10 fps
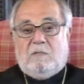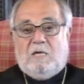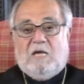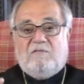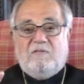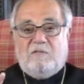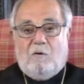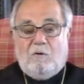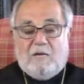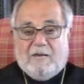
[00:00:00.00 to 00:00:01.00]
Even
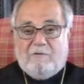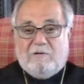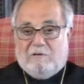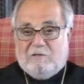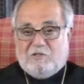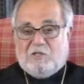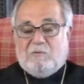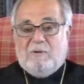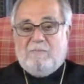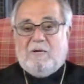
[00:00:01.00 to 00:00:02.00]
though later years
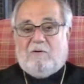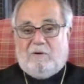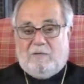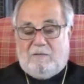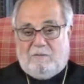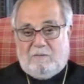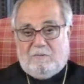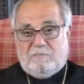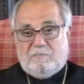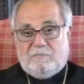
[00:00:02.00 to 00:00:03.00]
she remarried
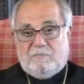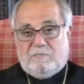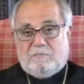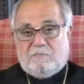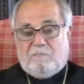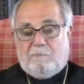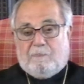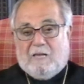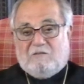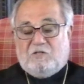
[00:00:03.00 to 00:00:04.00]

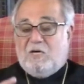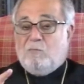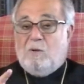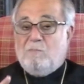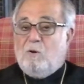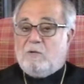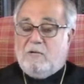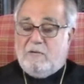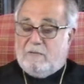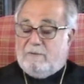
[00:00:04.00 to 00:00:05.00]
and she had 1 more
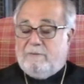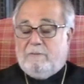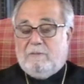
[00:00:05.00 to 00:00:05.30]
kid.